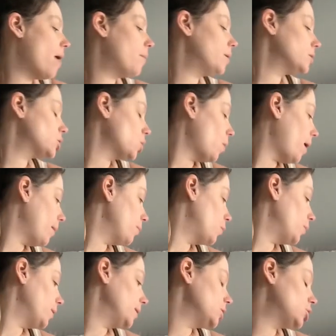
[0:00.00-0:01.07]
So I'm
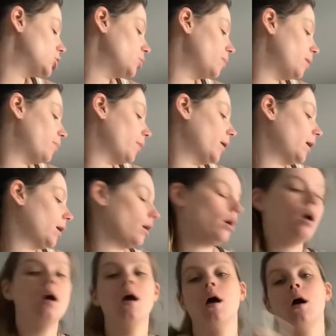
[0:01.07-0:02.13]
going to be bringing,
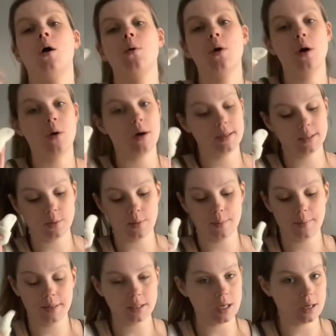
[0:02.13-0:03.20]
also 1
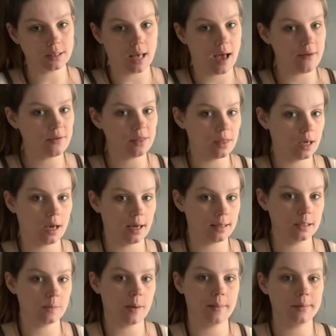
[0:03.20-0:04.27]
pair of socks. I have a thing
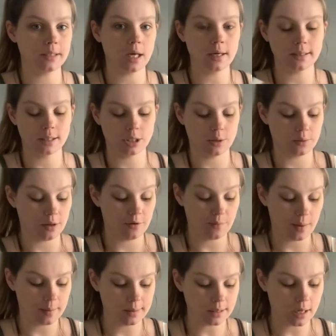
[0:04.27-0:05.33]
against baby socks. I don't love
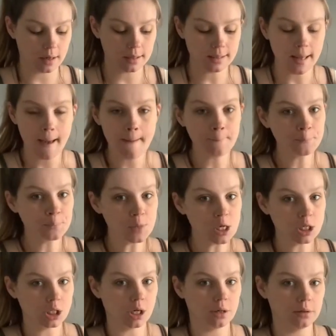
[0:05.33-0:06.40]
baby socks,
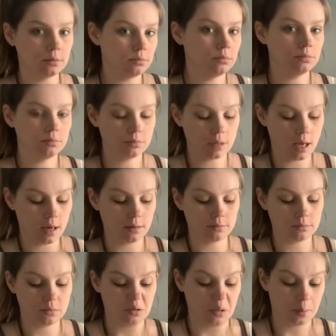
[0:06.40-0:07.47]
so I'm
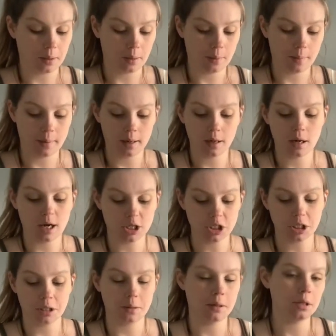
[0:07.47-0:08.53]
only bringing 1 pair. Actually, you know what,